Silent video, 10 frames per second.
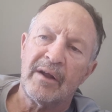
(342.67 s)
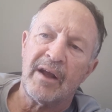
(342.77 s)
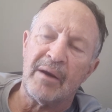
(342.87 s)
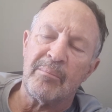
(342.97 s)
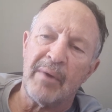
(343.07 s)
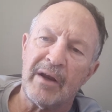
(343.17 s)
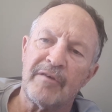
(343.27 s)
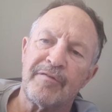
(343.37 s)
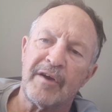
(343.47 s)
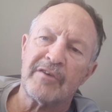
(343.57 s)
can
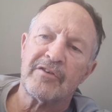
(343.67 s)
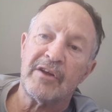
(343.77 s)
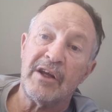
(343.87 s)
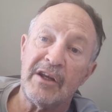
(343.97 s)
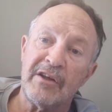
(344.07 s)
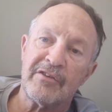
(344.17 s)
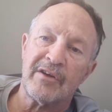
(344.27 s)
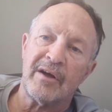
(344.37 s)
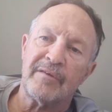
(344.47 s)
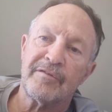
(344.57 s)
manifest in his
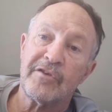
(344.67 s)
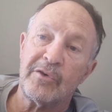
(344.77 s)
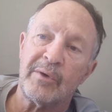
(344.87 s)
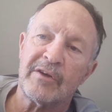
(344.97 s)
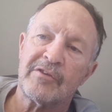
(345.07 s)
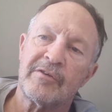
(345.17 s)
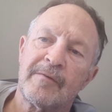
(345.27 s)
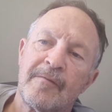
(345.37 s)
love through us.